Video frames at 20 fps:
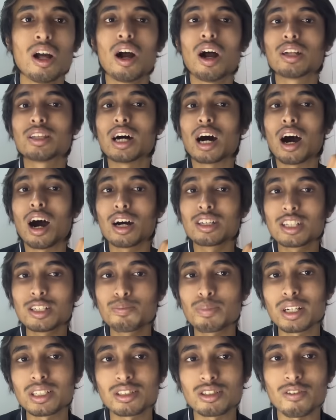The other
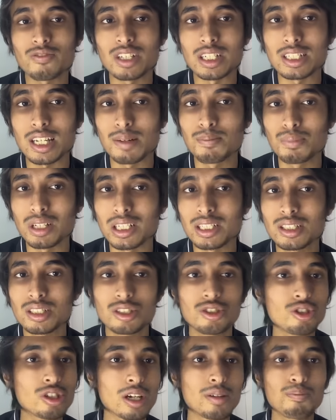parts of the templates
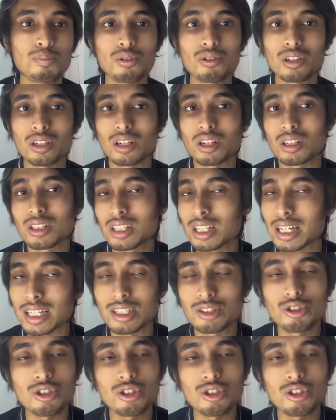you can put, like